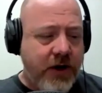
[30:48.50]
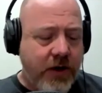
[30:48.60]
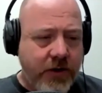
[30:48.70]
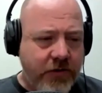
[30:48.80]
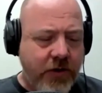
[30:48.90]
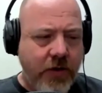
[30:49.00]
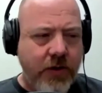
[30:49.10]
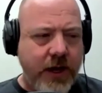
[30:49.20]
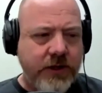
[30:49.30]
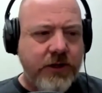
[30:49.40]
sphere of
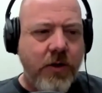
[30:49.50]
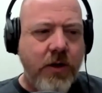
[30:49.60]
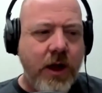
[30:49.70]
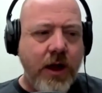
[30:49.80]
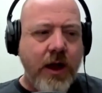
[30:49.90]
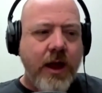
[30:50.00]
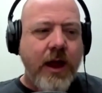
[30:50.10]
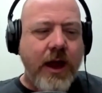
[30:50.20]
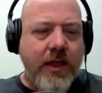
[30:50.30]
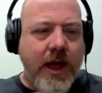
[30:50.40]
control. And so,
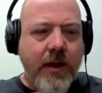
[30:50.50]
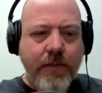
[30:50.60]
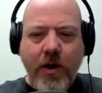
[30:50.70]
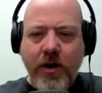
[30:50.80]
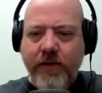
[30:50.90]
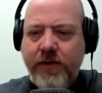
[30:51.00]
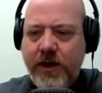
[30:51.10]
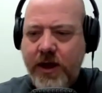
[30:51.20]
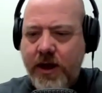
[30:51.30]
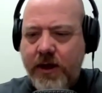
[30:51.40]
in that part
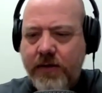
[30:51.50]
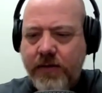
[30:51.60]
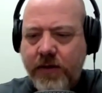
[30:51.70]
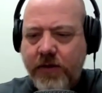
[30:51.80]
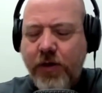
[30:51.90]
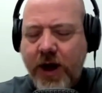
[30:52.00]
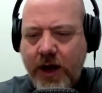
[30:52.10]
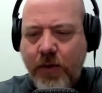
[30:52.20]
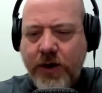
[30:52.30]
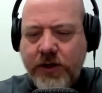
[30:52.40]
of the uh, the
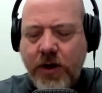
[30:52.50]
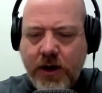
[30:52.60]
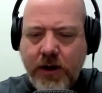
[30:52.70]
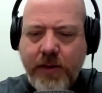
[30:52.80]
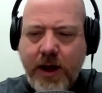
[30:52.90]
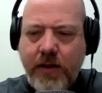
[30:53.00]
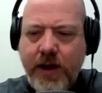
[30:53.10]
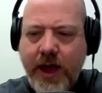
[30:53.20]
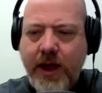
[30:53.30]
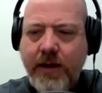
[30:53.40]
training, we talk
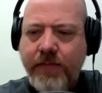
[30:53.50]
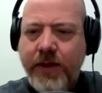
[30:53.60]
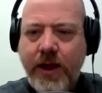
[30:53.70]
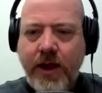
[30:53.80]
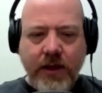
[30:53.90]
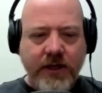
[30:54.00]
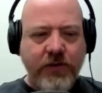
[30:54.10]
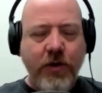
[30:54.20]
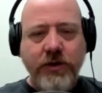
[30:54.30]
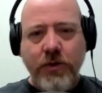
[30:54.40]
about, hey, let's
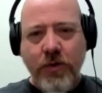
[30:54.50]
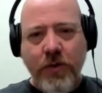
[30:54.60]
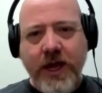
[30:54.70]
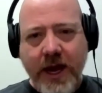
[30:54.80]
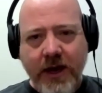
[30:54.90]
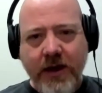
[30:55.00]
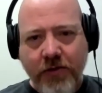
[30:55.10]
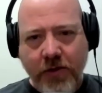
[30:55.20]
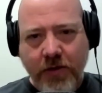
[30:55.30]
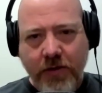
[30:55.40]
focus on what we can
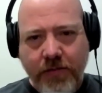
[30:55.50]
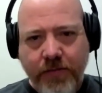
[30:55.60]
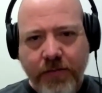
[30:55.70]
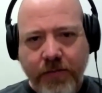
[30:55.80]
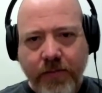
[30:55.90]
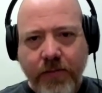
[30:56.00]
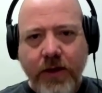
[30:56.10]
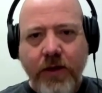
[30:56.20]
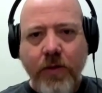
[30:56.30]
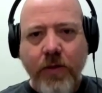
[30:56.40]
control
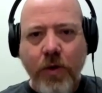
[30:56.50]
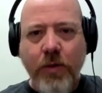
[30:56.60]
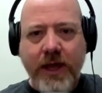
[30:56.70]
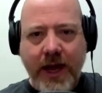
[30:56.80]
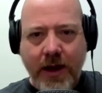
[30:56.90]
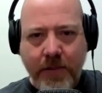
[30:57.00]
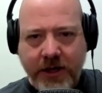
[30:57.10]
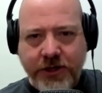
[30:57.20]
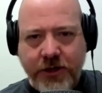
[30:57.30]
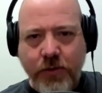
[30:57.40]
what we can
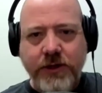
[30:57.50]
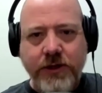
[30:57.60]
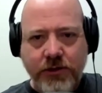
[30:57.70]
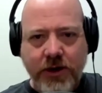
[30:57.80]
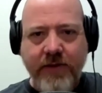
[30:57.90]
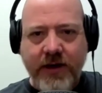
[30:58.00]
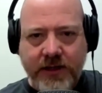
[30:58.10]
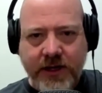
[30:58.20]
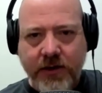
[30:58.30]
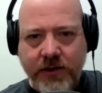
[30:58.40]
measure, which is driving
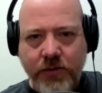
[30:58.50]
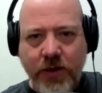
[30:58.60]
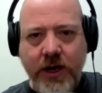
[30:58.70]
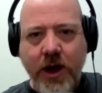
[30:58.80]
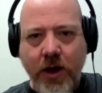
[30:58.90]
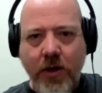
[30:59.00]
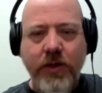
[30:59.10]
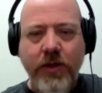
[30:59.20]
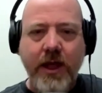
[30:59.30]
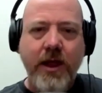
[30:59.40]
sales. We know
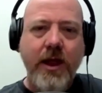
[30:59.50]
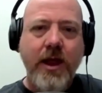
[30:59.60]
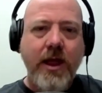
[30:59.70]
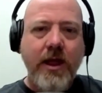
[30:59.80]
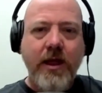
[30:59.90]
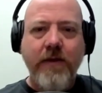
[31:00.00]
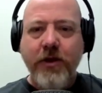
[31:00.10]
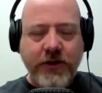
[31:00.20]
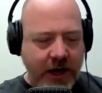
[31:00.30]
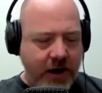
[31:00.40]
that if
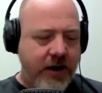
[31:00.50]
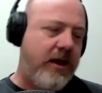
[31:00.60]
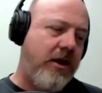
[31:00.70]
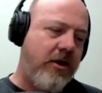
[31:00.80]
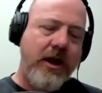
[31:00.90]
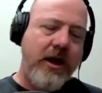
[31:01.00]
you're scared that you're